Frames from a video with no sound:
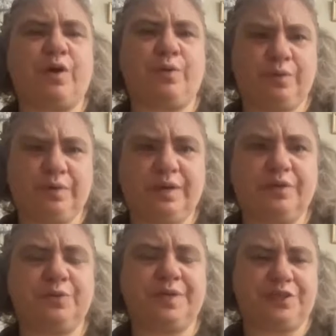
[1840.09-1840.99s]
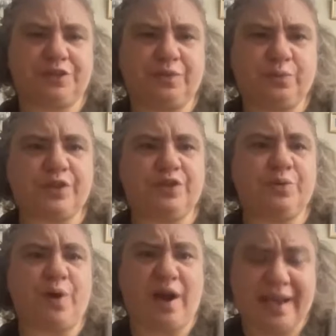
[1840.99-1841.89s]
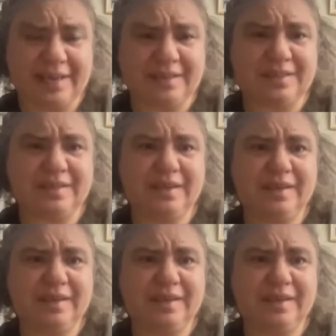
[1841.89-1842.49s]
own tradition with new eyes,